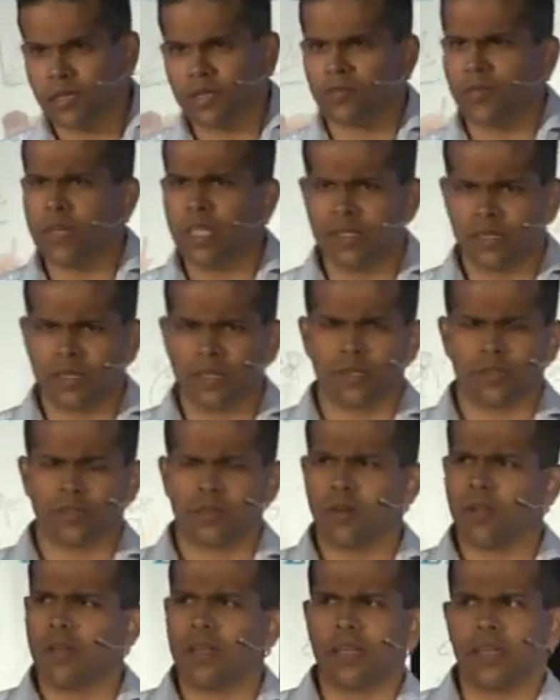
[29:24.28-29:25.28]

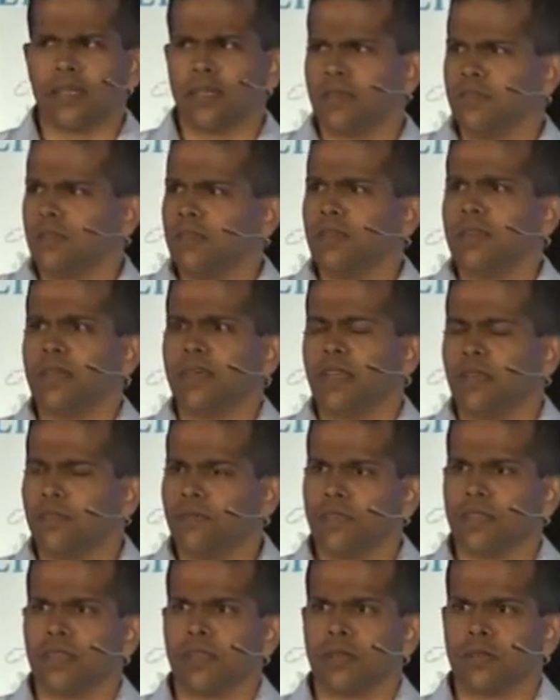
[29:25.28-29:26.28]
Research. Online, you get
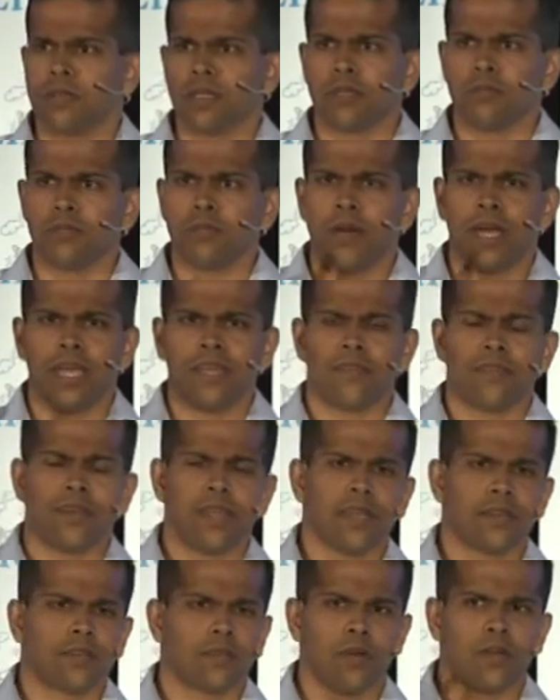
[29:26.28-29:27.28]
everything. My
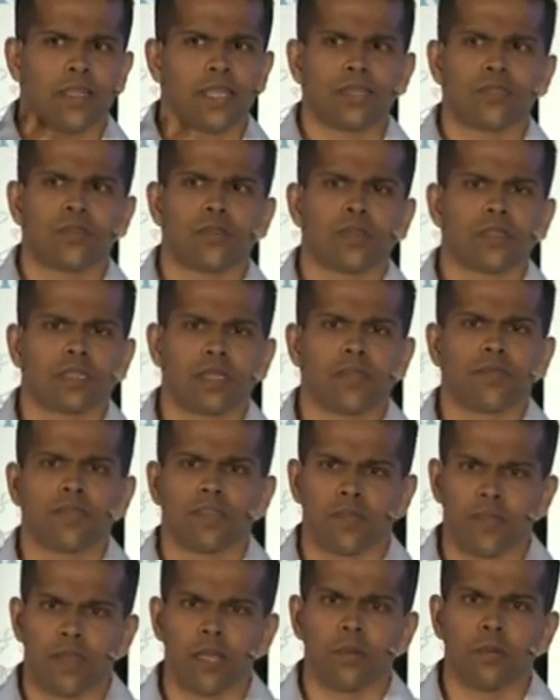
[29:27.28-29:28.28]
rate, all that sort of stuff's
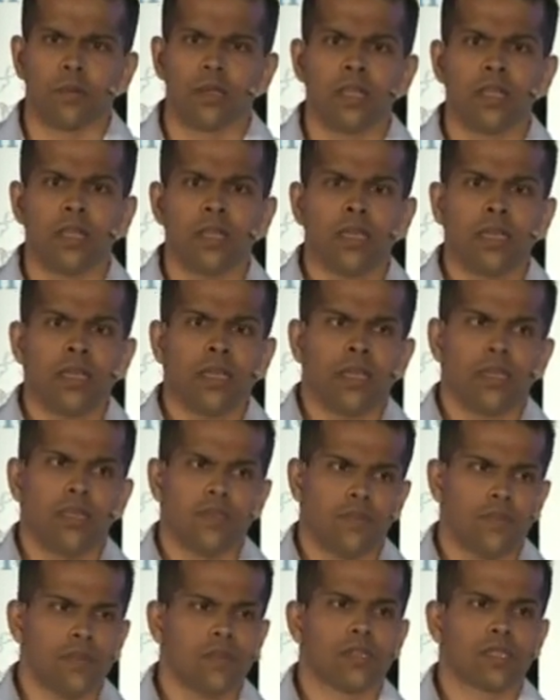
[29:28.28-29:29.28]
available.
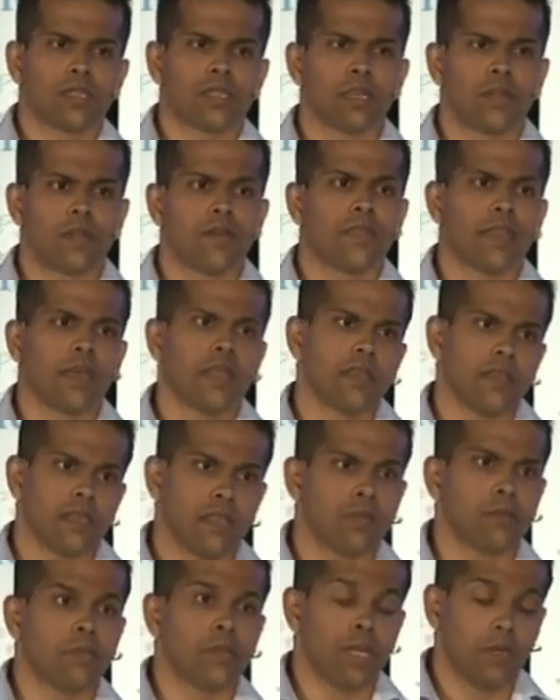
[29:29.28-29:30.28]
If you just get on that,
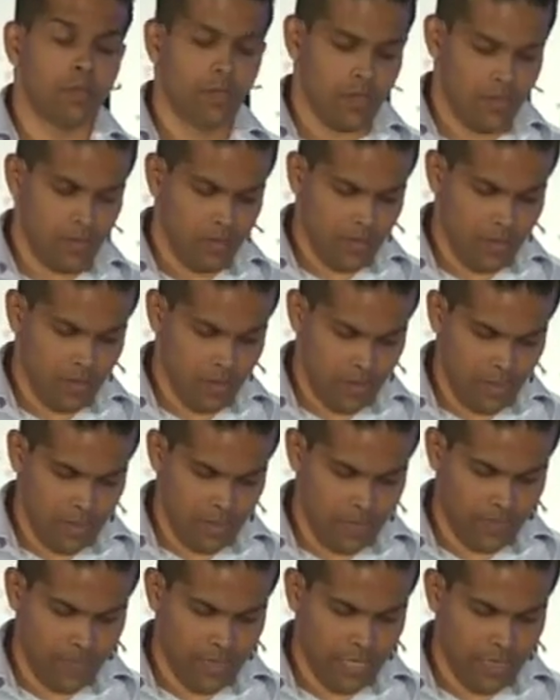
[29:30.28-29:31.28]
you'll be able to
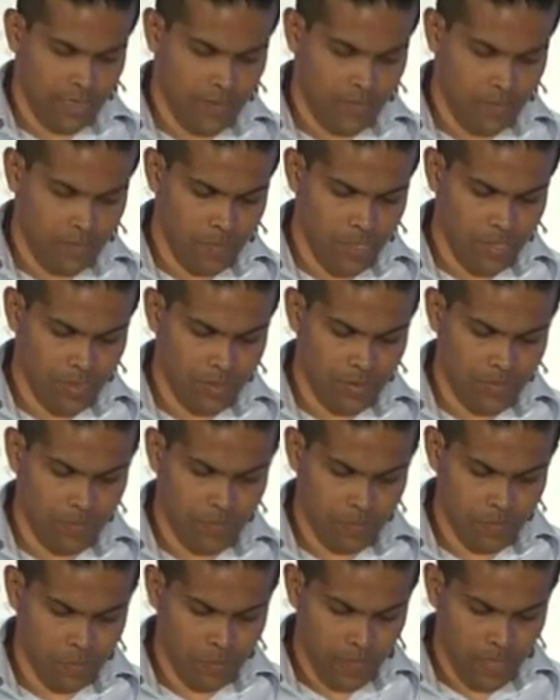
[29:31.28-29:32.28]
get the information.
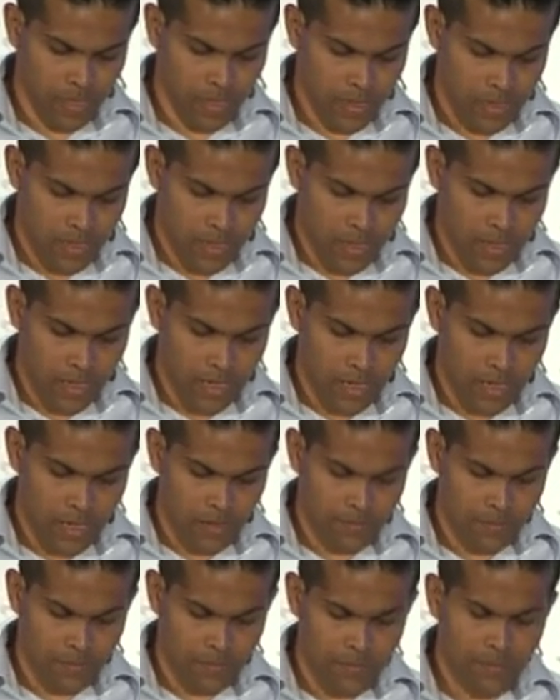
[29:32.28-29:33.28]

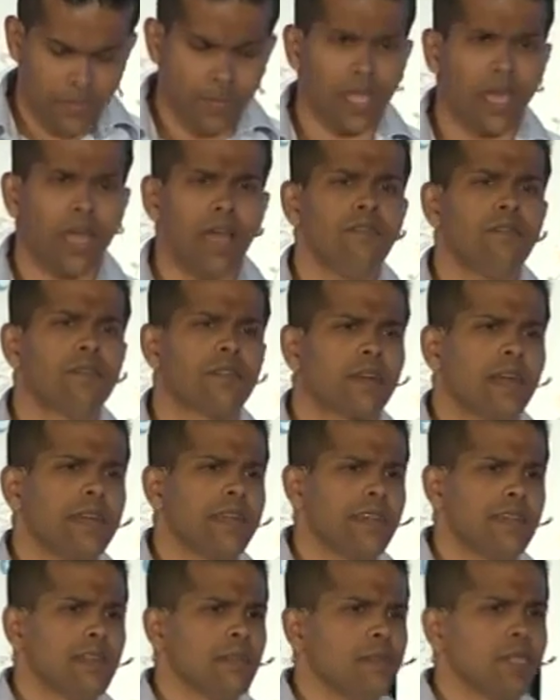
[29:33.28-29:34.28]
Have
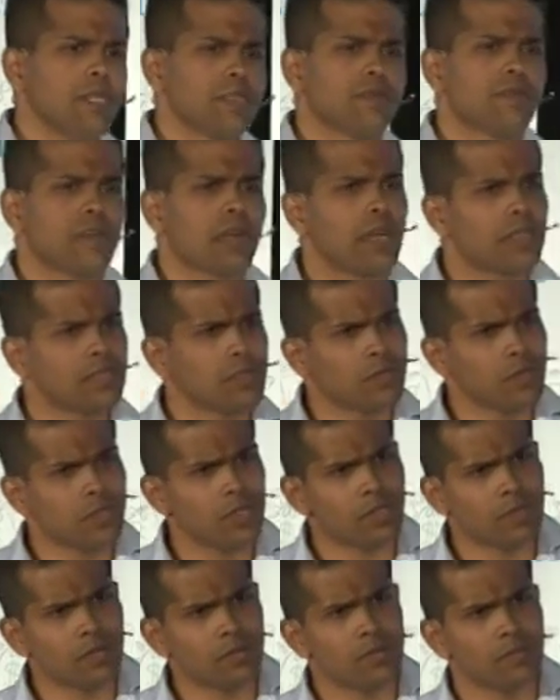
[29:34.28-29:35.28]
credit limits for
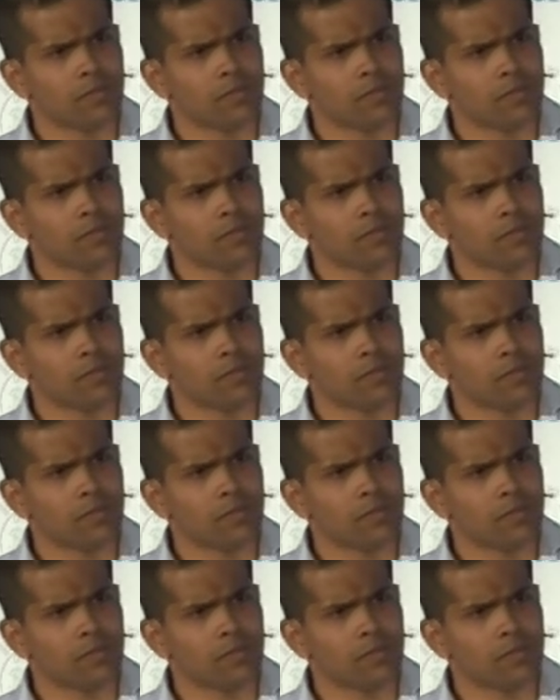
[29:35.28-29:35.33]
customers.